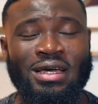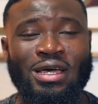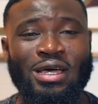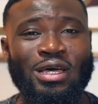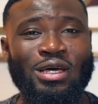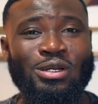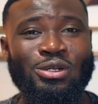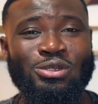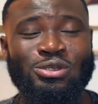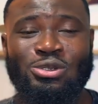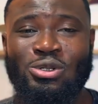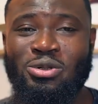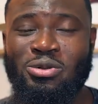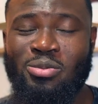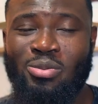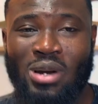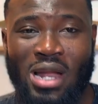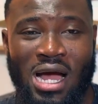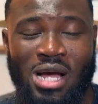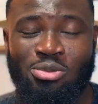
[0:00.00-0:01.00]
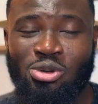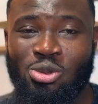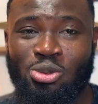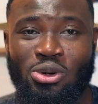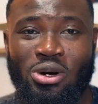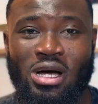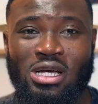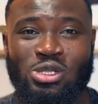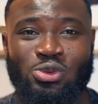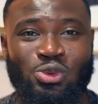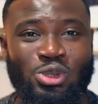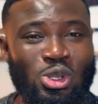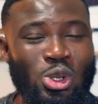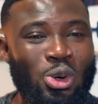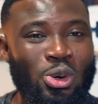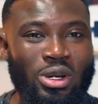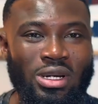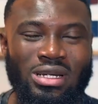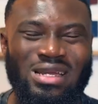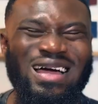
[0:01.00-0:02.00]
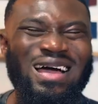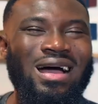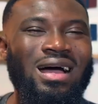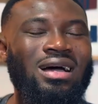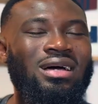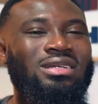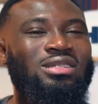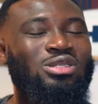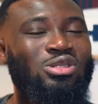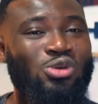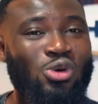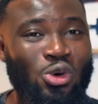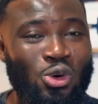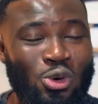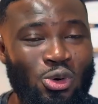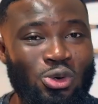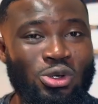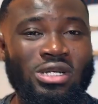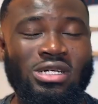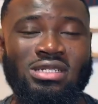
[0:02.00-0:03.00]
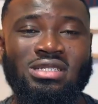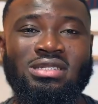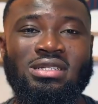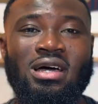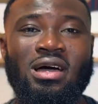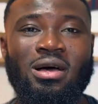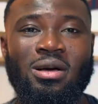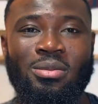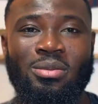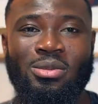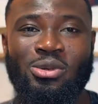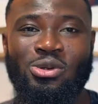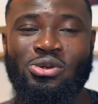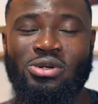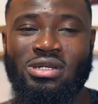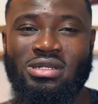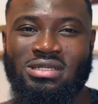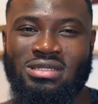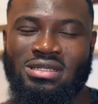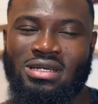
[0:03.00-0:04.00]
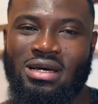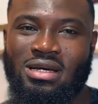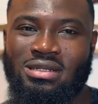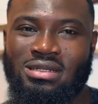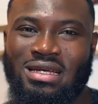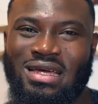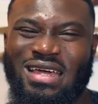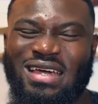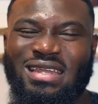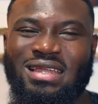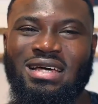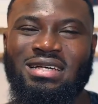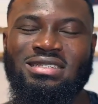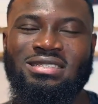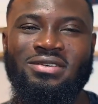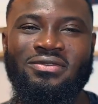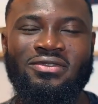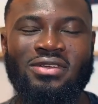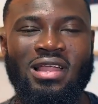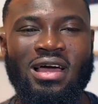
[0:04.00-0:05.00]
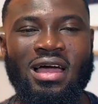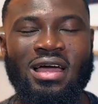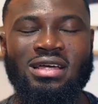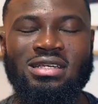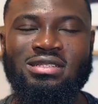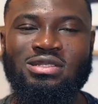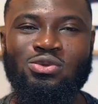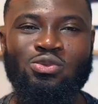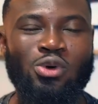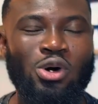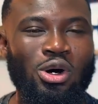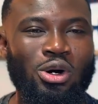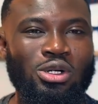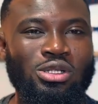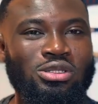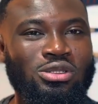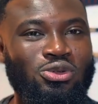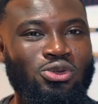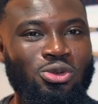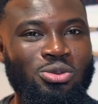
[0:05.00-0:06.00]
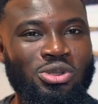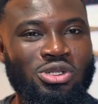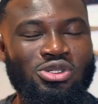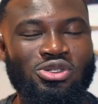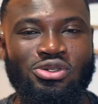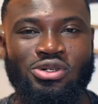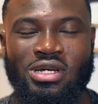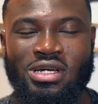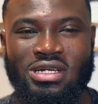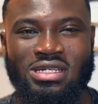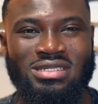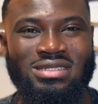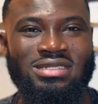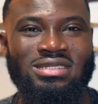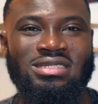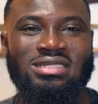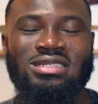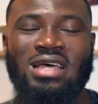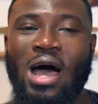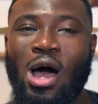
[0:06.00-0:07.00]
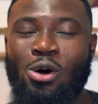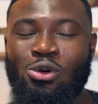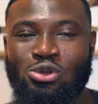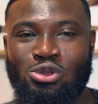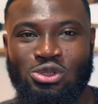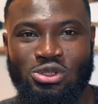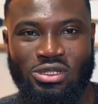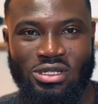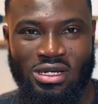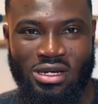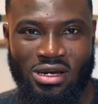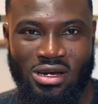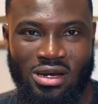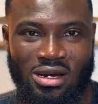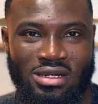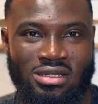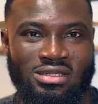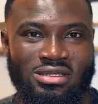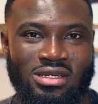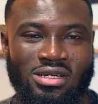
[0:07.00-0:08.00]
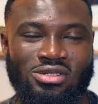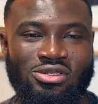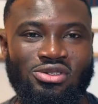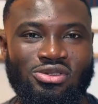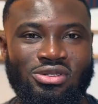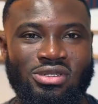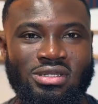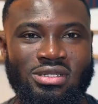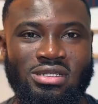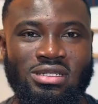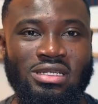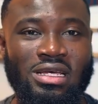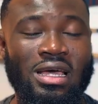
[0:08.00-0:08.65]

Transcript: And also, black people, as we know it, as old as time. You understand? And their civilized world could be traced down to the early centuries.